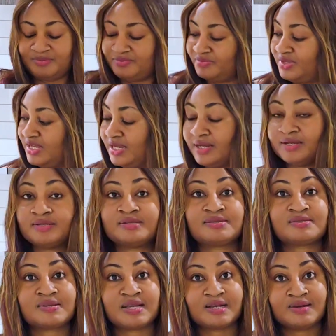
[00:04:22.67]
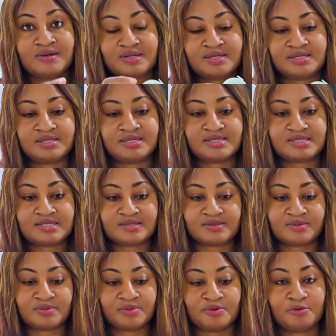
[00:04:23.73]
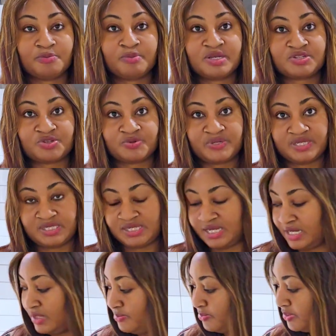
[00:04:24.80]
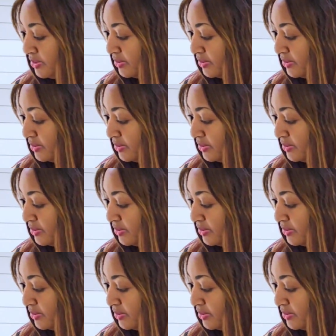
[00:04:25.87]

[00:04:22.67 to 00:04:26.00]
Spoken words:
Yeah, so I got this measuring tape.